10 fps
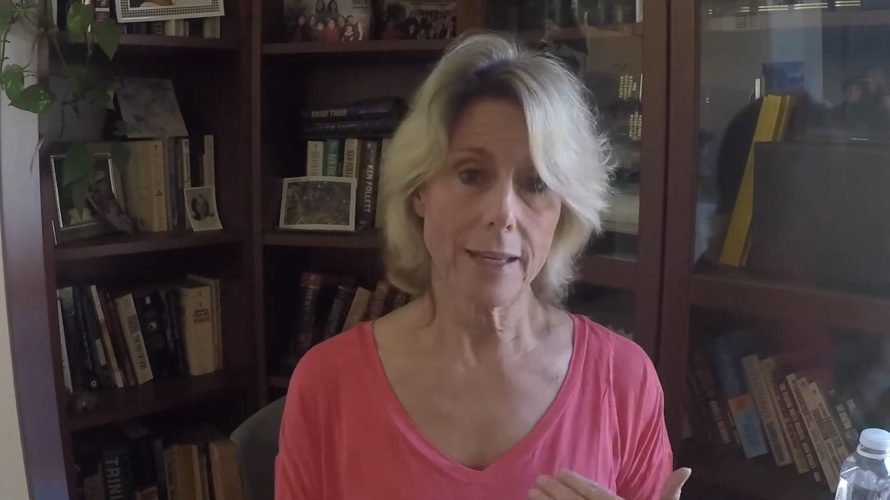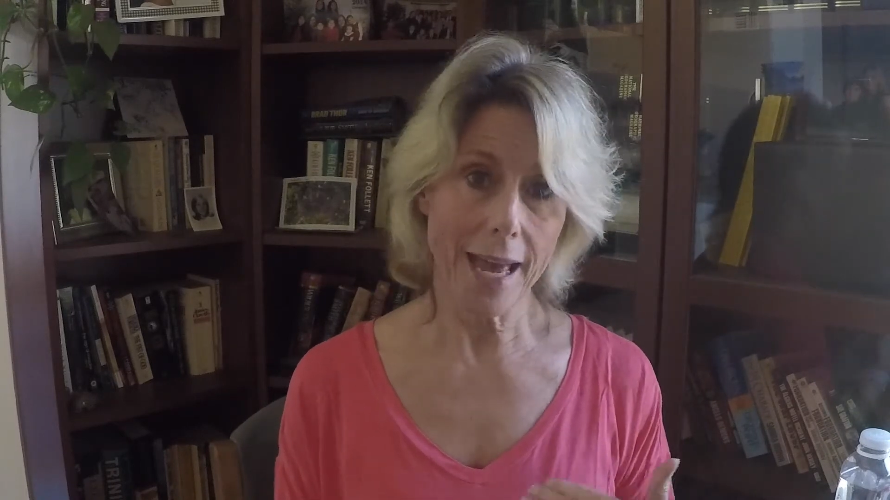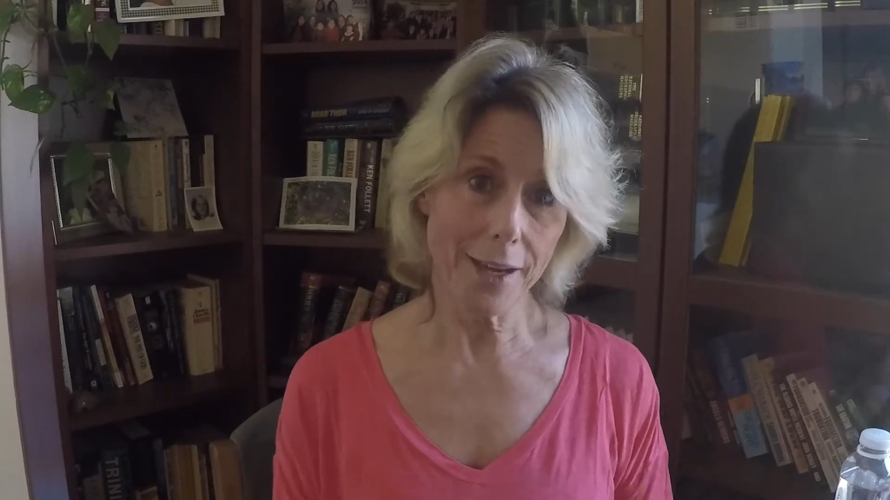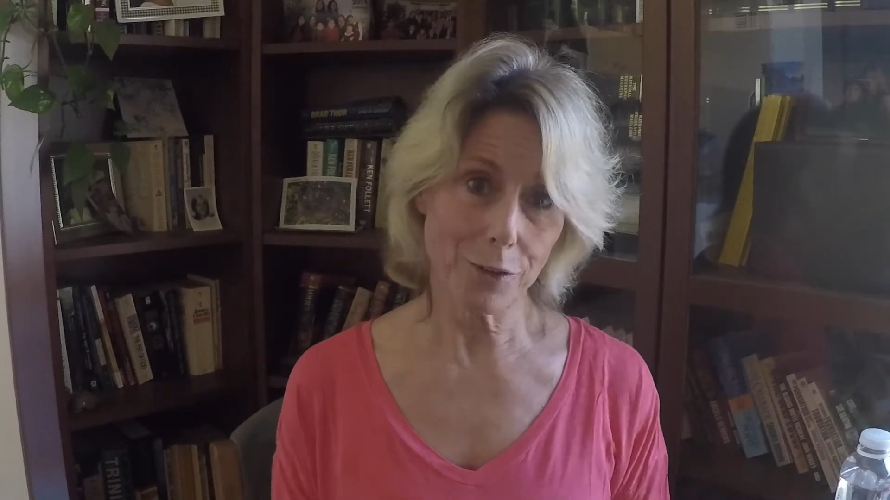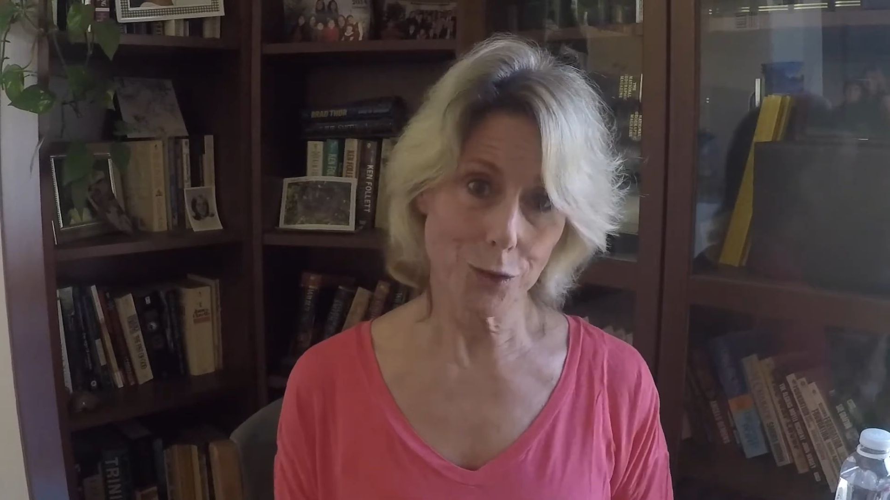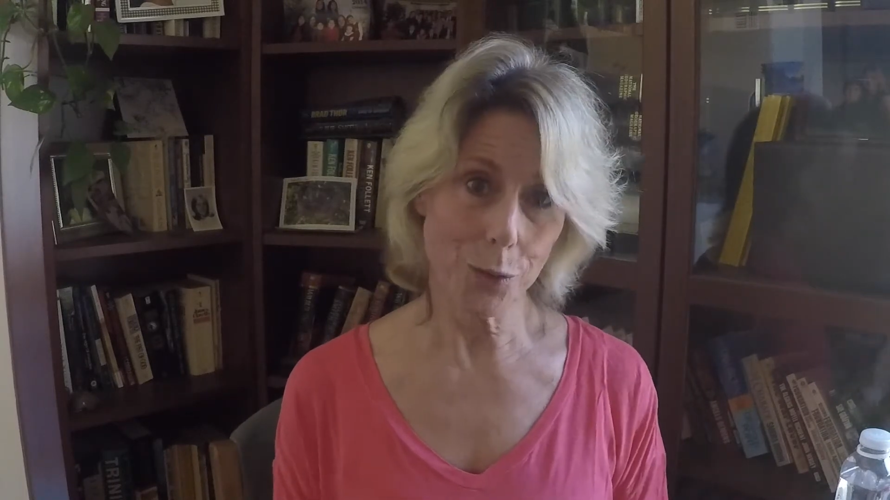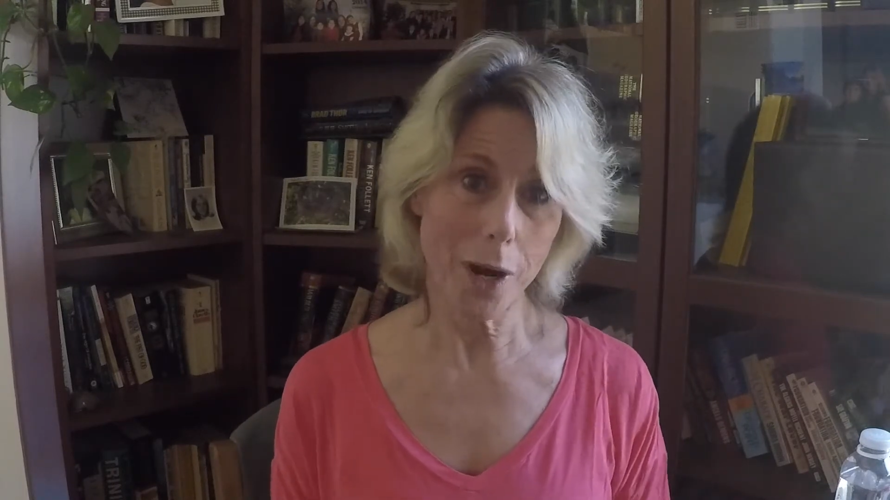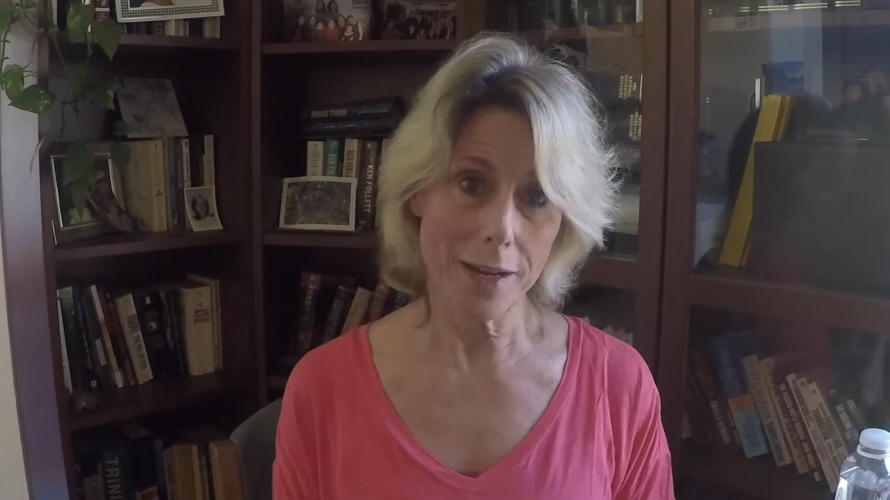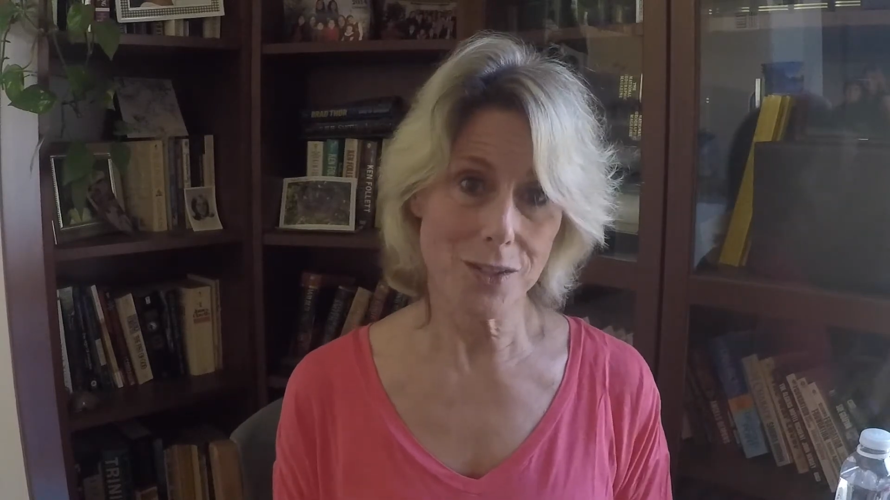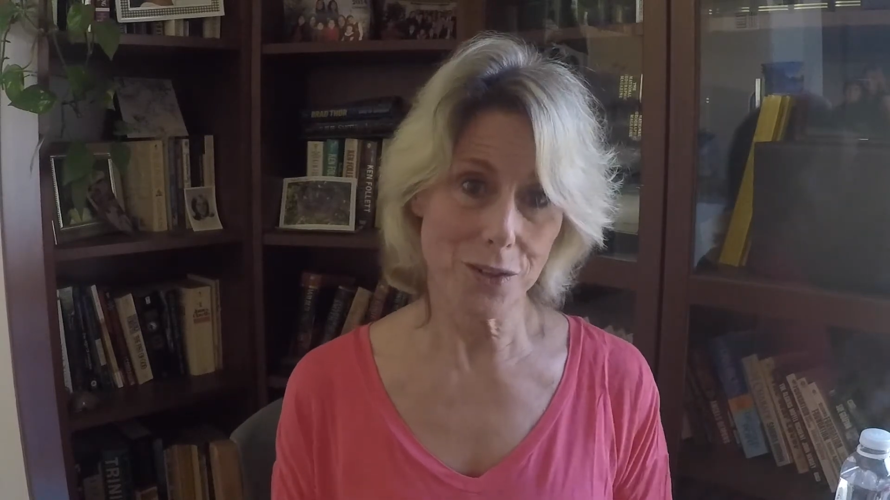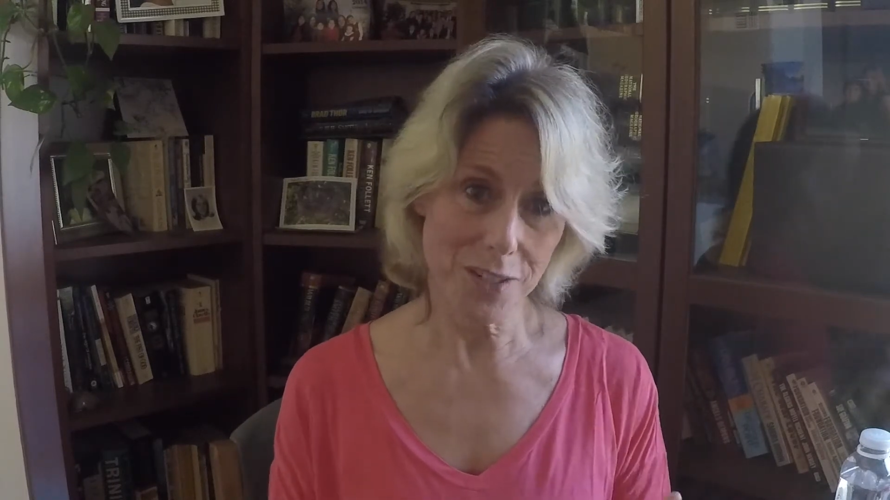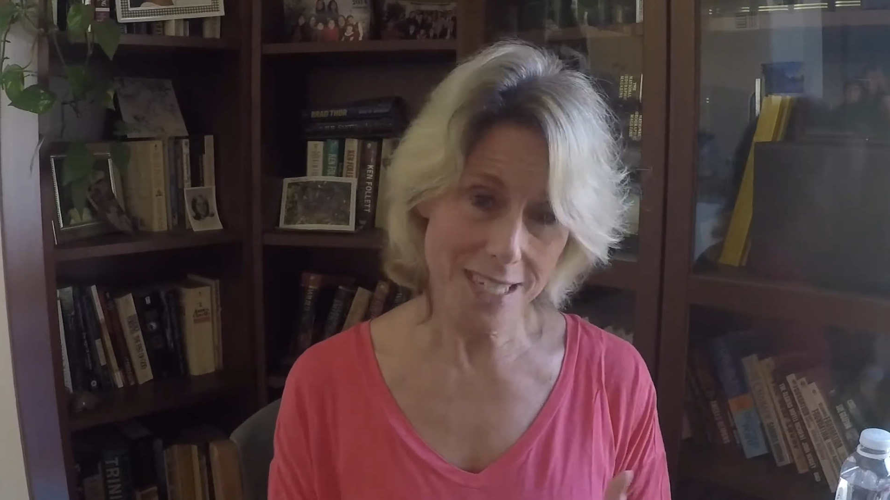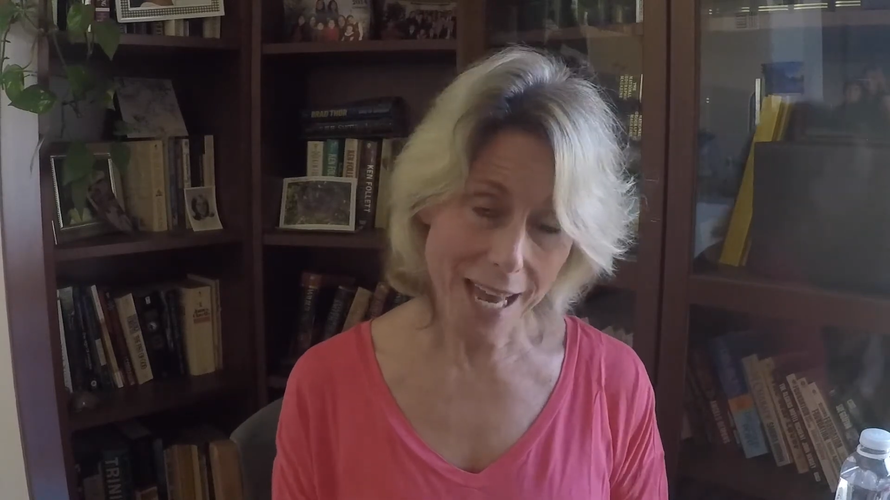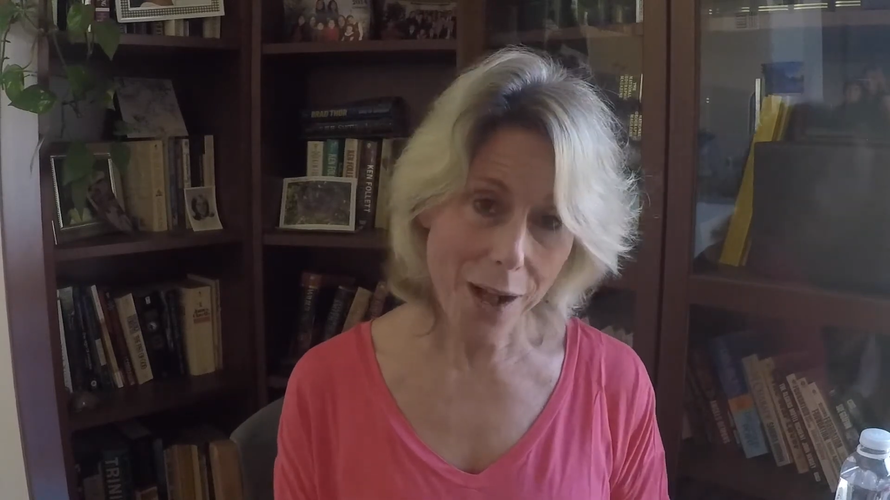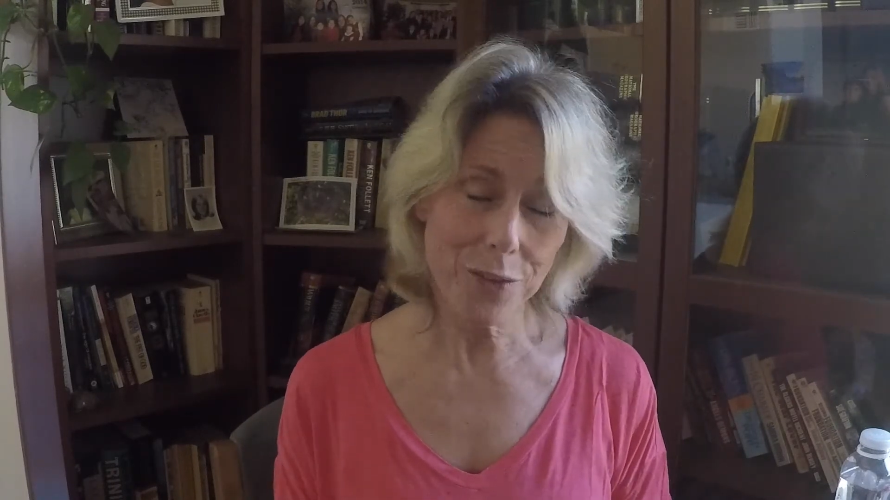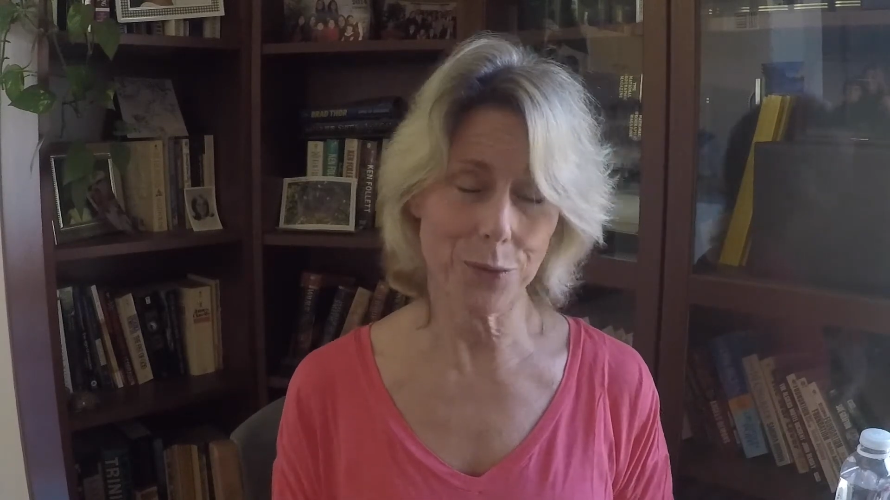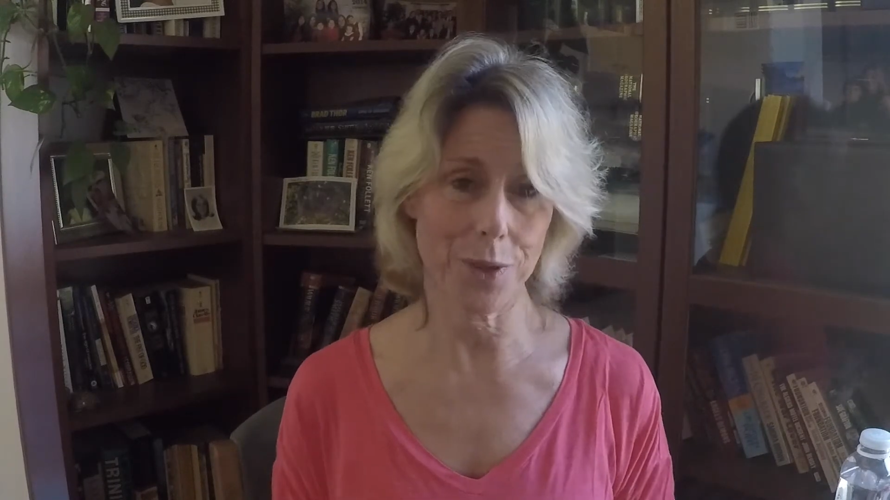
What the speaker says: characterize ourselves